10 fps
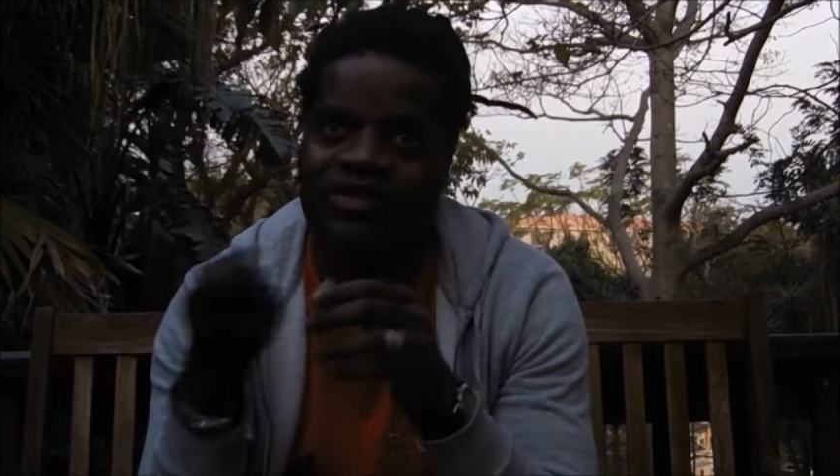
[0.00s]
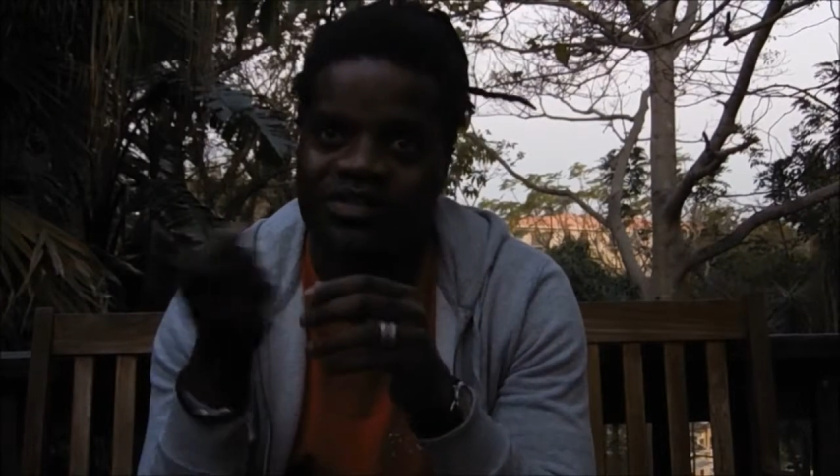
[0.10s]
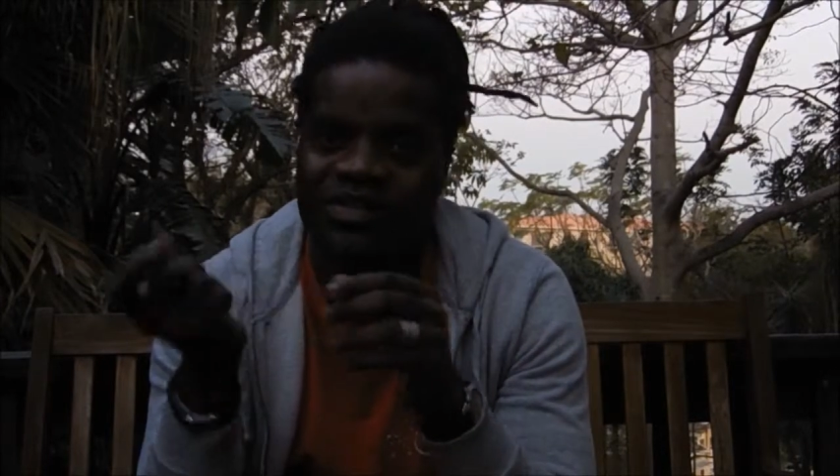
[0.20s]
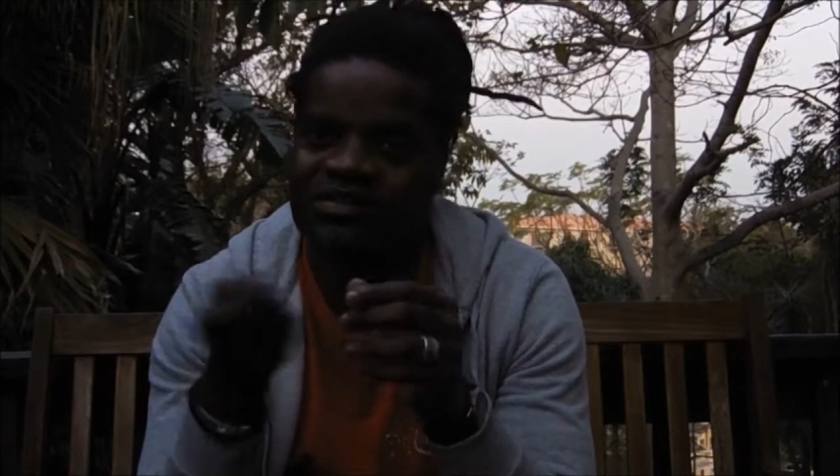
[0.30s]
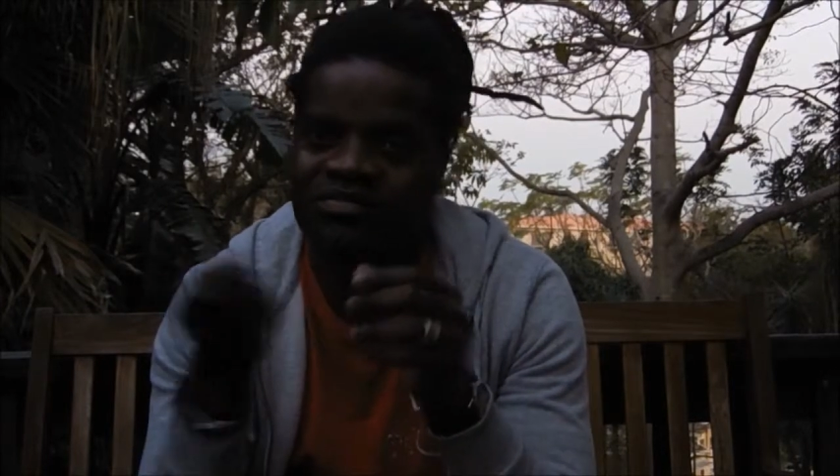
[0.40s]

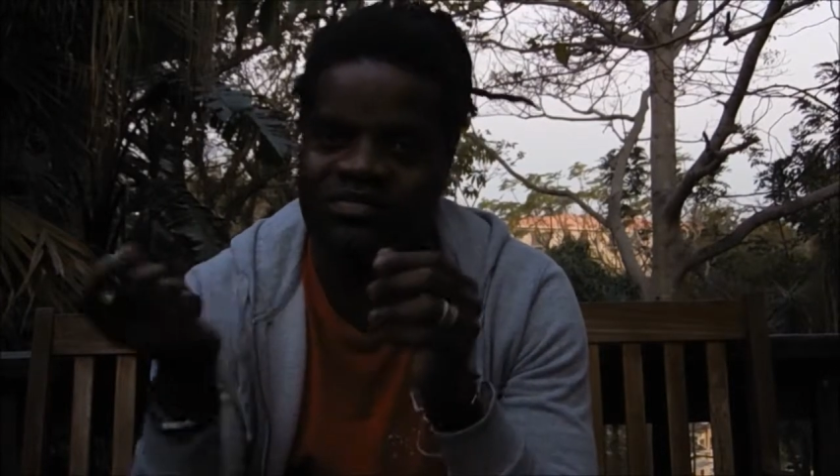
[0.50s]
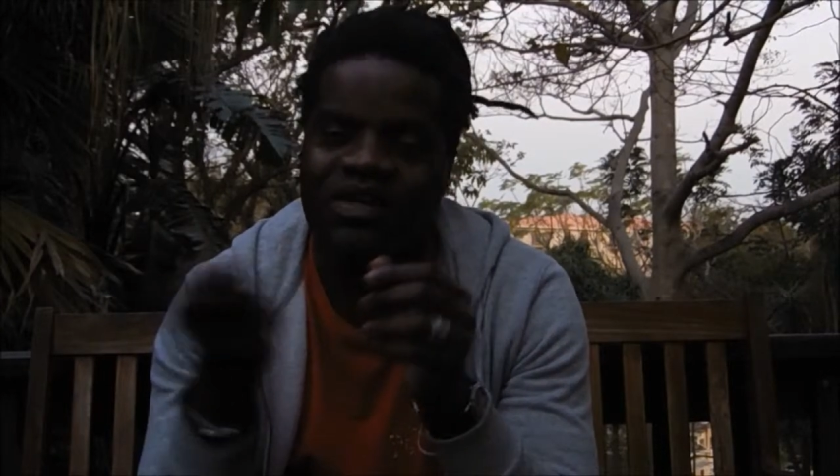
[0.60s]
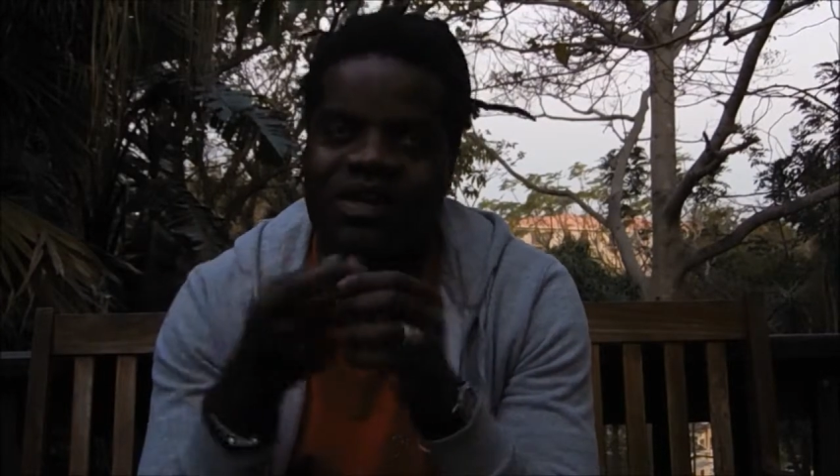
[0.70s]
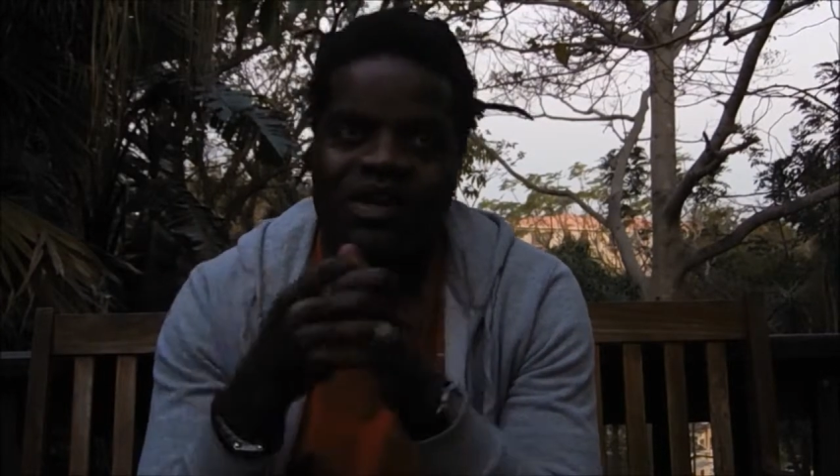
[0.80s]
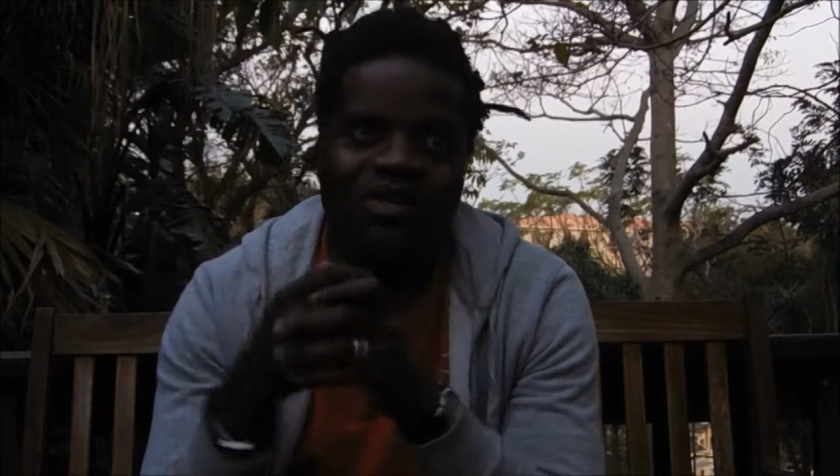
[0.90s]
just
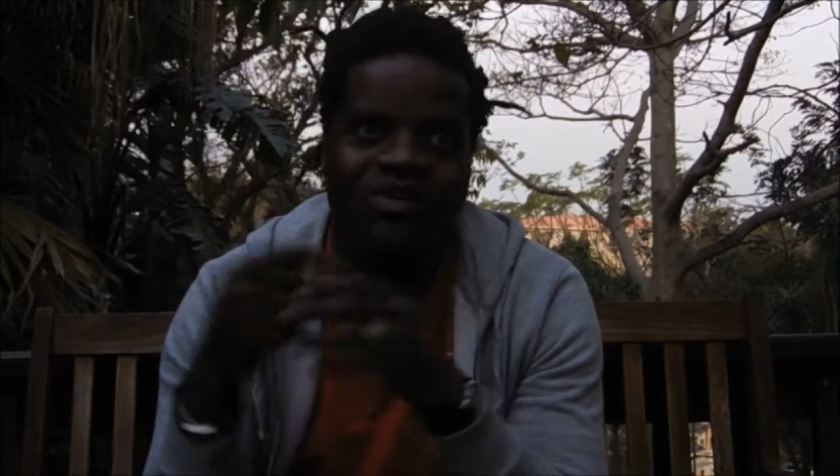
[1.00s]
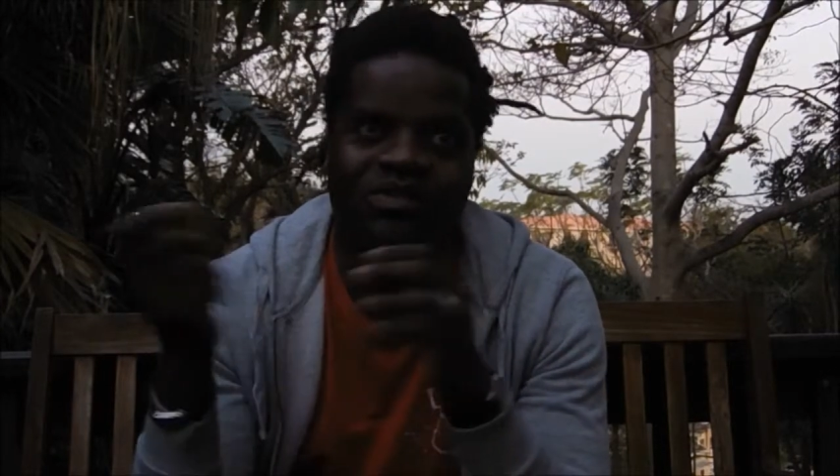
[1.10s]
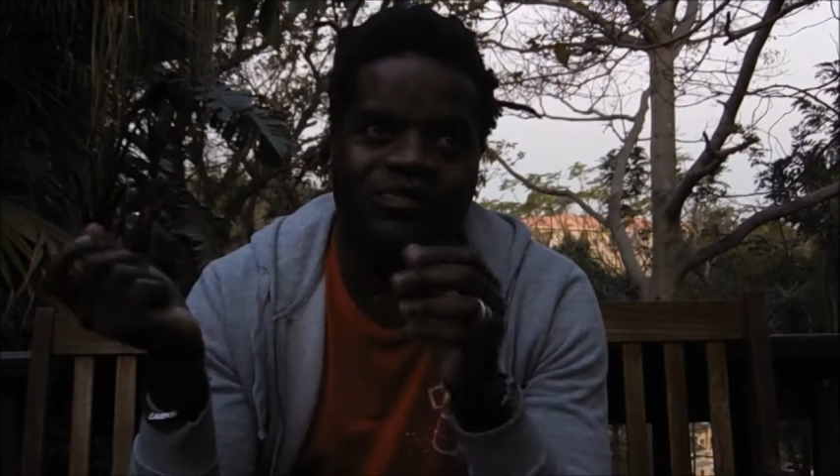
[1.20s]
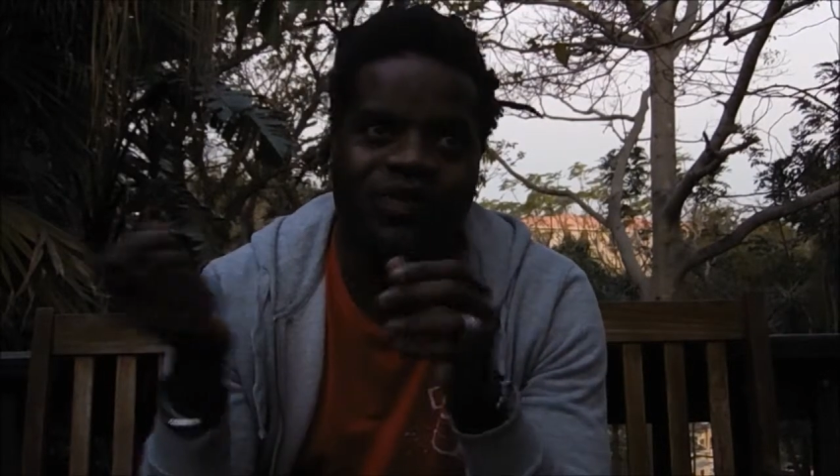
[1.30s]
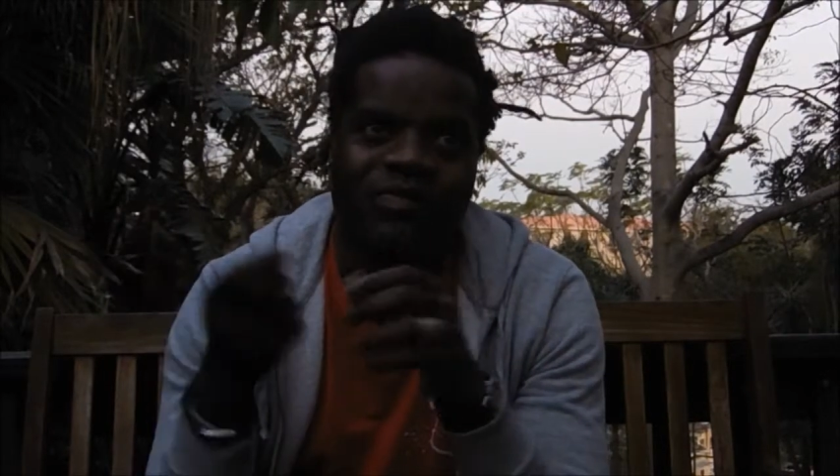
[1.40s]

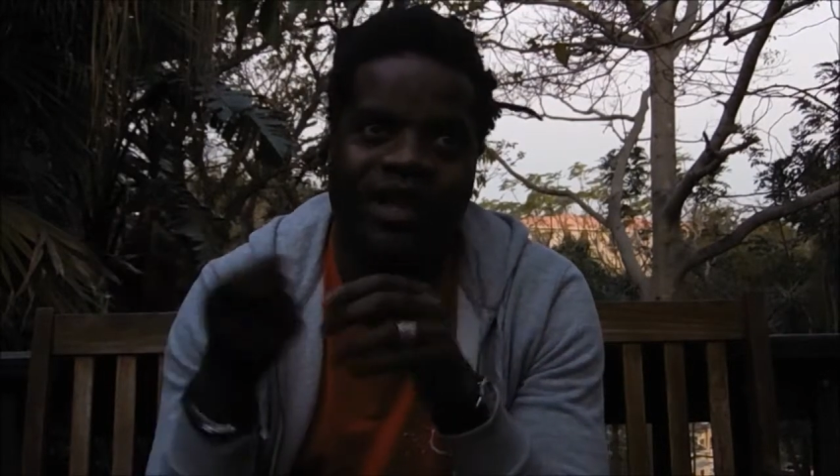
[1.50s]
because from